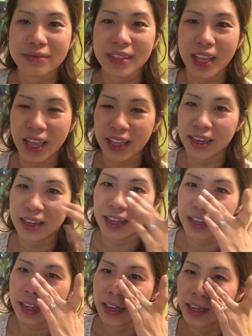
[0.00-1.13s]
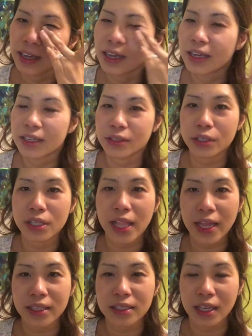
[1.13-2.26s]
and don't
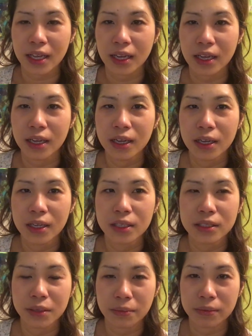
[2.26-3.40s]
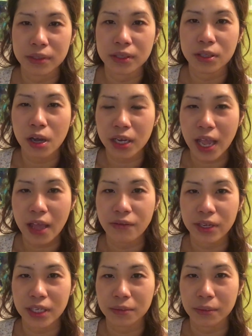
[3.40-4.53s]
let the not
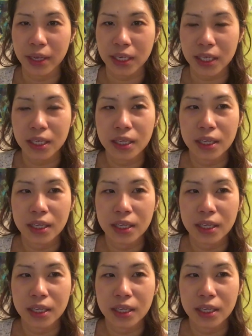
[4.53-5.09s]
having the money